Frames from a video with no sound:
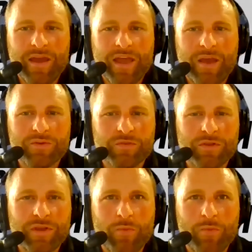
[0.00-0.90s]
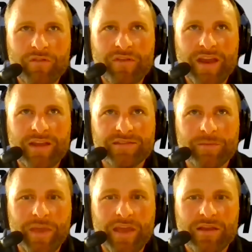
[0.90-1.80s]
it was really motivating to
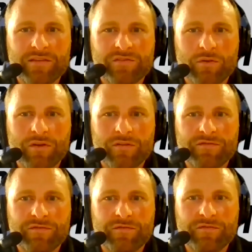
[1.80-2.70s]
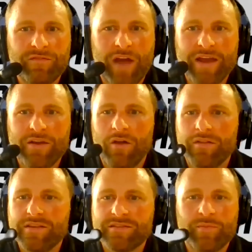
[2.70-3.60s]
me to sort of find all
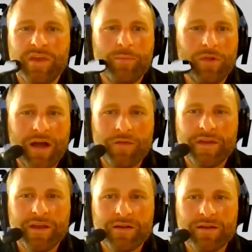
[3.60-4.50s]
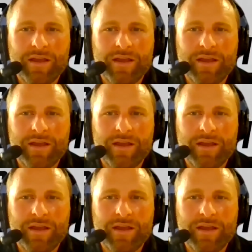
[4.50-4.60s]
these people out there.